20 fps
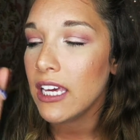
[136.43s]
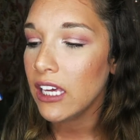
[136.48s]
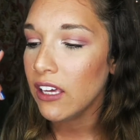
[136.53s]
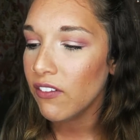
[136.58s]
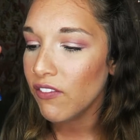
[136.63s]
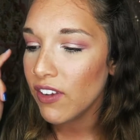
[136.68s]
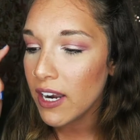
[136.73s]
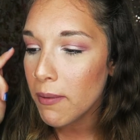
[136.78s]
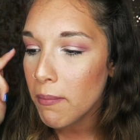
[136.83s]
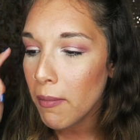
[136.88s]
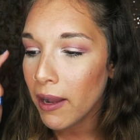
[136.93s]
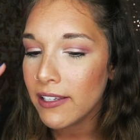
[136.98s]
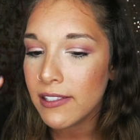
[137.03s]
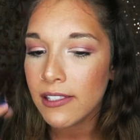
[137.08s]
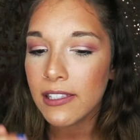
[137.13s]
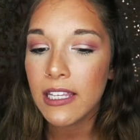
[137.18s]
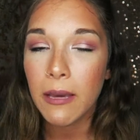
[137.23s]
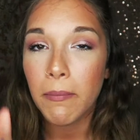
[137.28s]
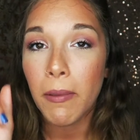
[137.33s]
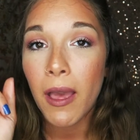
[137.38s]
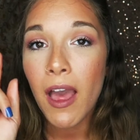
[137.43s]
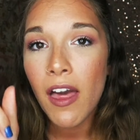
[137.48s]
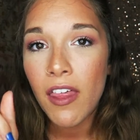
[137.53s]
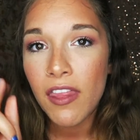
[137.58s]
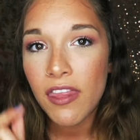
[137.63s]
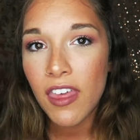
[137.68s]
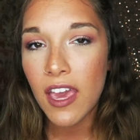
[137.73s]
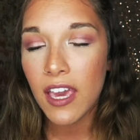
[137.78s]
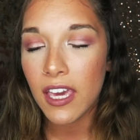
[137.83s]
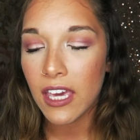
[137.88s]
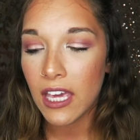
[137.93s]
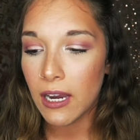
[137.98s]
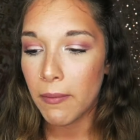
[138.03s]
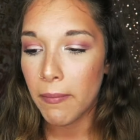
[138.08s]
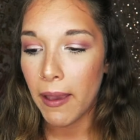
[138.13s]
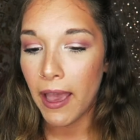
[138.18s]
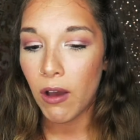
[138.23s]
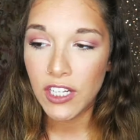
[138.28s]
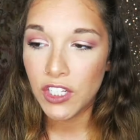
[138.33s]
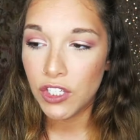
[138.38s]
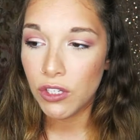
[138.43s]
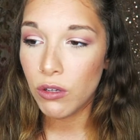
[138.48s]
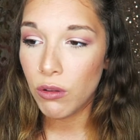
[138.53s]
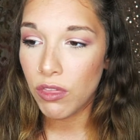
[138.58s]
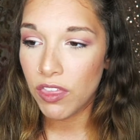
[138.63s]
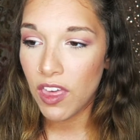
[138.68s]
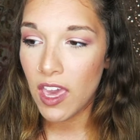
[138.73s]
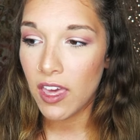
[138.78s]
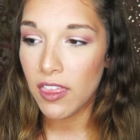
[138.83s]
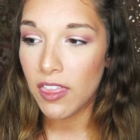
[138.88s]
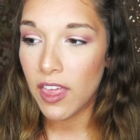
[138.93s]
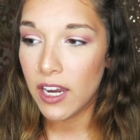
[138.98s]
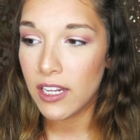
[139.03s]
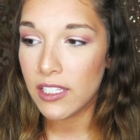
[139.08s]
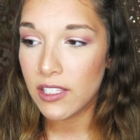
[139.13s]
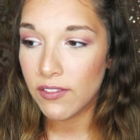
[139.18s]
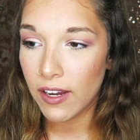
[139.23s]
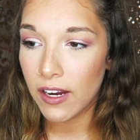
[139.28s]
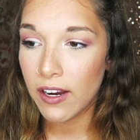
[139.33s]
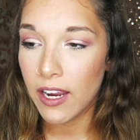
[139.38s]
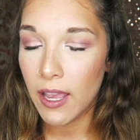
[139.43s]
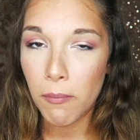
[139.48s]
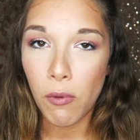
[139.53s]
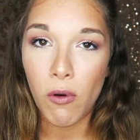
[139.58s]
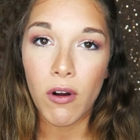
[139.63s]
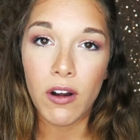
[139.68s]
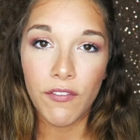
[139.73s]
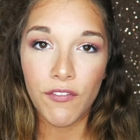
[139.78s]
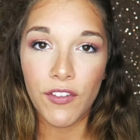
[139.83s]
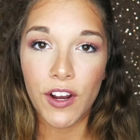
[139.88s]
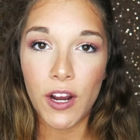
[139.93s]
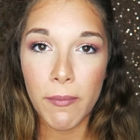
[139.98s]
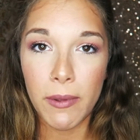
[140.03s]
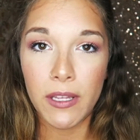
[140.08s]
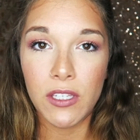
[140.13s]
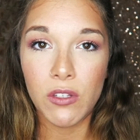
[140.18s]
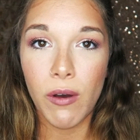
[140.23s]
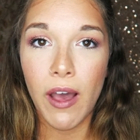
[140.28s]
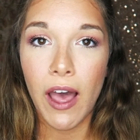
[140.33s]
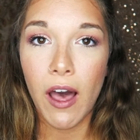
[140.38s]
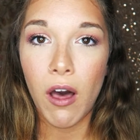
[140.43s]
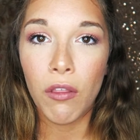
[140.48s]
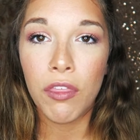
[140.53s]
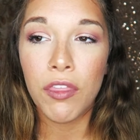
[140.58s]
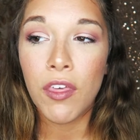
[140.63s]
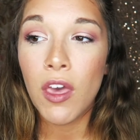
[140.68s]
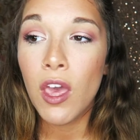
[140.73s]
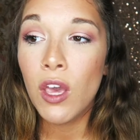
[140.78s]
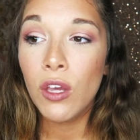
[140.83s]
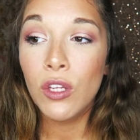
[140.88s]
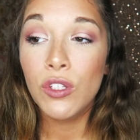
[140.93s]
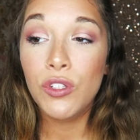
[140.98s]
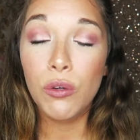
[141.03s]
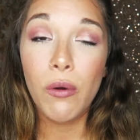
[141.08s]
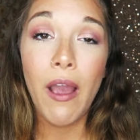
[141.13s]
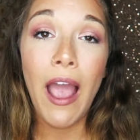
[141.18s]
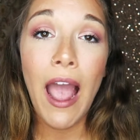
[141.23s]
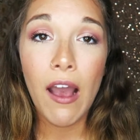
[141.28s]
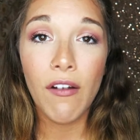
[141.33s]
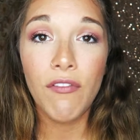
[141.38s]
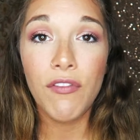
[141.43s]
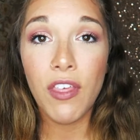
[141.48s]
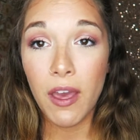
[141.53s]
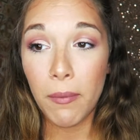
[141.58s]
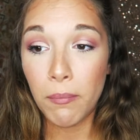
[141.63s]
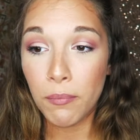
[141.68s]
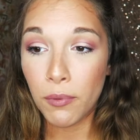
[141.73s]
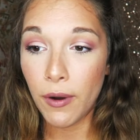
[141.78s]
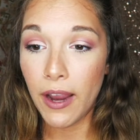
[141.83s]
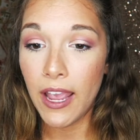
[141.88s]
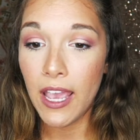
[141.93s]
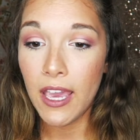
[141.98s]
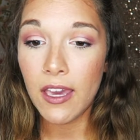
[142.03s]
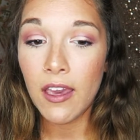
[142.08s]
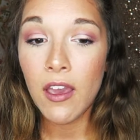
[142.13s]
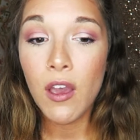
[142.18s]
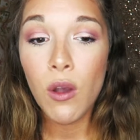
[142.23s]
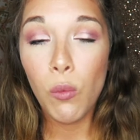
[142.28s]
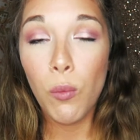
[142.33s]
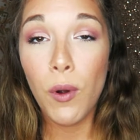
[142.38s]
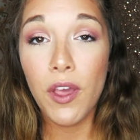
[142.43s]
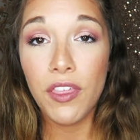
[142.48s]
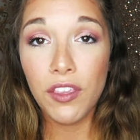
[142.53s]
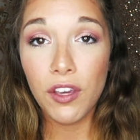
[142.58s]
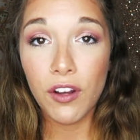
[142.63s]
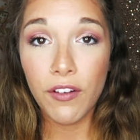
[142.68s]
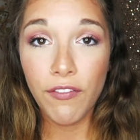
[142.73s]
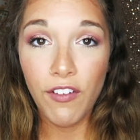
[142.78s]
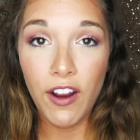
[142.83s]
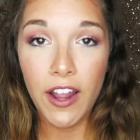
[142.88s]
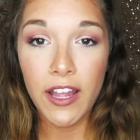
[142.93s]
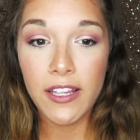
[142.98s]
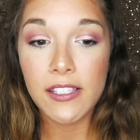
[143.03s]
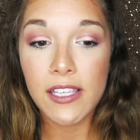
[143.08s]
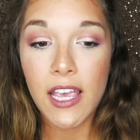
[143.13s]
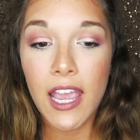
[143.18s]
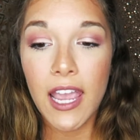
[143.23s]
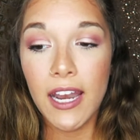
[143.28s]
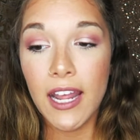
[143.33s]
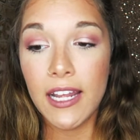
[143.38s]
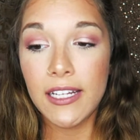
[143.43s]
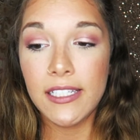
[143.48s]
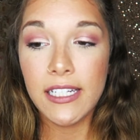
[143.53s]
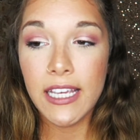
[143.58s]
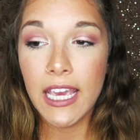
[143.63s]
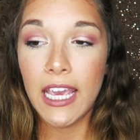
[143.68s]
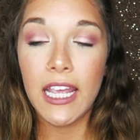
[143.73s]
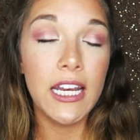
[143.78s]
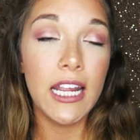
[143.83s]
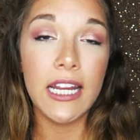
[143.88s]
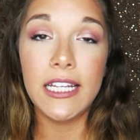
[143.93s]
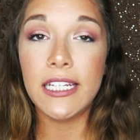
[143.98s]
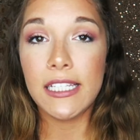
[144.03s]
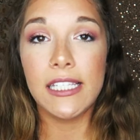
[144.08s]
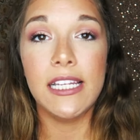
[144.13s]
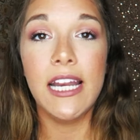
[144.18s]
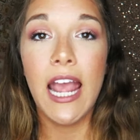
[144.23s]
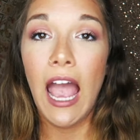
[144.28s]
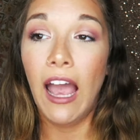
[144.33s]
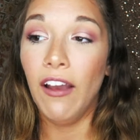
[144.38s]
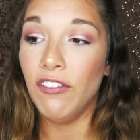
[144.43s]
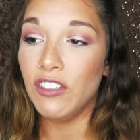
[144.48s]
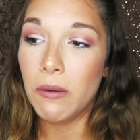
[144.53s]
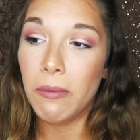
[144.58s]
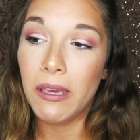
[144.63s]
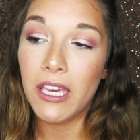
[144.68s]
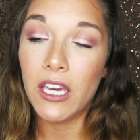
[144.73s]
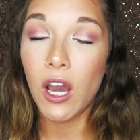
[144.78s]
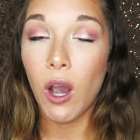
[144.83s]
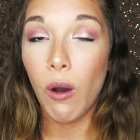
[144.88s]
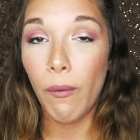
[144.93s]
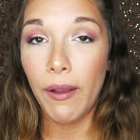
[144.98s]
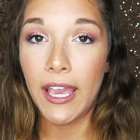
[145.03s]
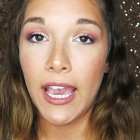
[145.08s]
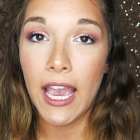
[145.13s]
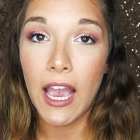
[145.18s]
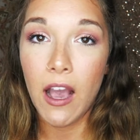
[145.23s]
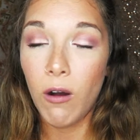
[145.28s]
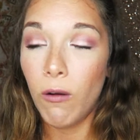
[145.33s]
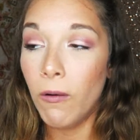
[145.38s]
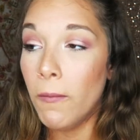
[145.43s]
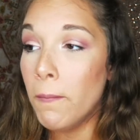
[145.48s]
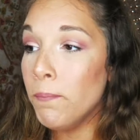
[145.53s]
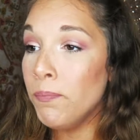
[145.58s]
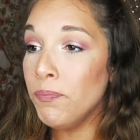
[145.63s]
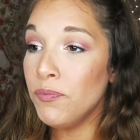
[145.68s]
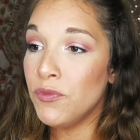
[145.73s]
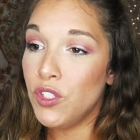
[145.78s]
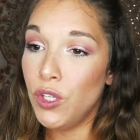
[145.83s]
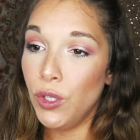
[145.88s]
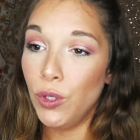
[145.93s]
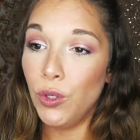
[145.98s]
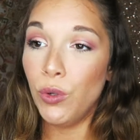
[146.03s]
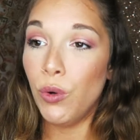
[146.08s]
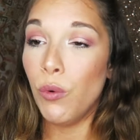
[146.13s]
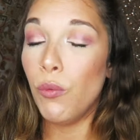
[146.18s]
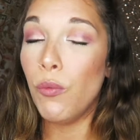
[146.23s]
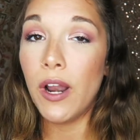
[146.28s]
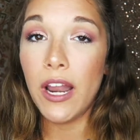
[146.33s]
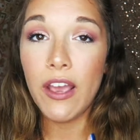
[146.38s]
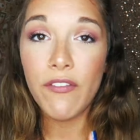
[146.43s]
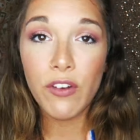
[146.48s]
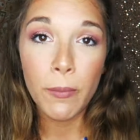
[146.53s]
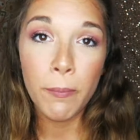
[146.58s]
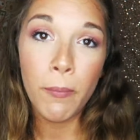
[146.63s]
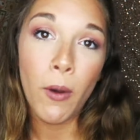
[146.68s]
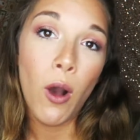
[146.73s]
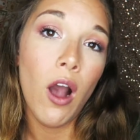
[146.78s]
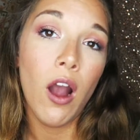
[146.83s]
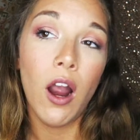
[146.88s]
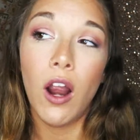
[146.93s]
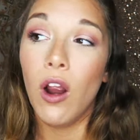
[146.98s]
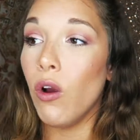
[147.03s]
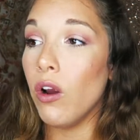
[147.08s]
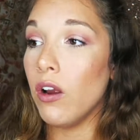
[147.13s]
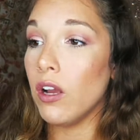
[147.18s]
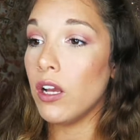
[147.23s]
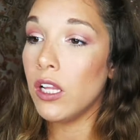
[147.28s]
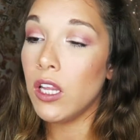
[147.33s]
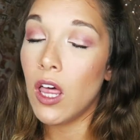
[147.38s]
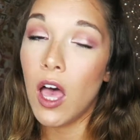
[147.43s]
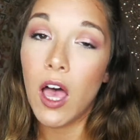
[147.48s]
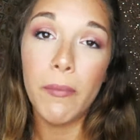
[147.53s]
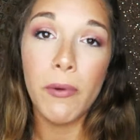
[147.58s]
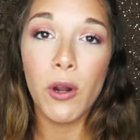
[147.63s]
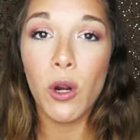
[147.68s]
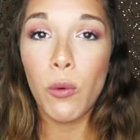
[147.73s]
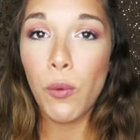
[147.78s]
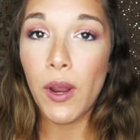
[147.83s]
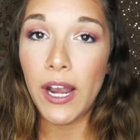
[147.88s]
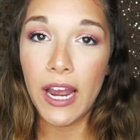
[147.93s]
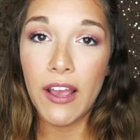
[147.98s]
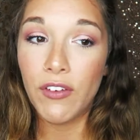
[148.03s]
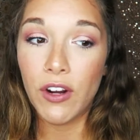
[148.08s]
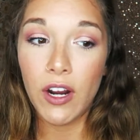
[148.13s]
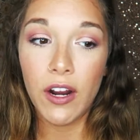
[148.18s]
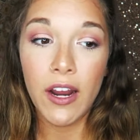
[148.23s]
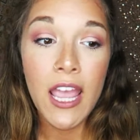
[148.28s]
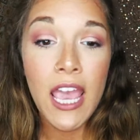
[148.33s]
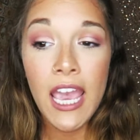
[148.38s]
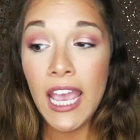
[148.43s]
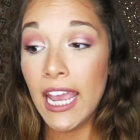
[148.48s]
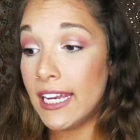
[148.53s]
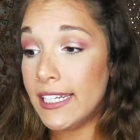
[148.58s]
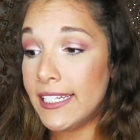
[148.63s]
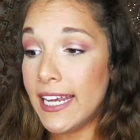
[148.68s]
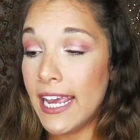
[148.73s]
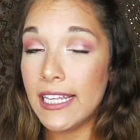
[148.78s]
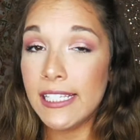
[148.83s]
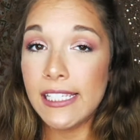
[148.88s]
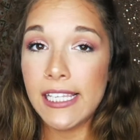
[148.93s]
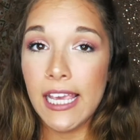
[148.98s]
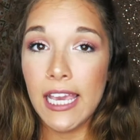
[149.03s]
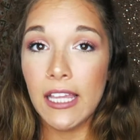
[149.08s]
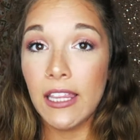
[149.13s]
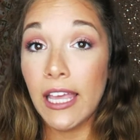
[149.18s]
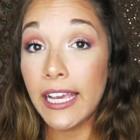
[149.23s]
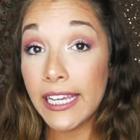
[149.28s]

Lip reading: even in my sleep, thinking about. I do think that it's very important for your mental health to have that break with your friends, and it doesn't have to be going out to whatever bar or club or whatever and dancing.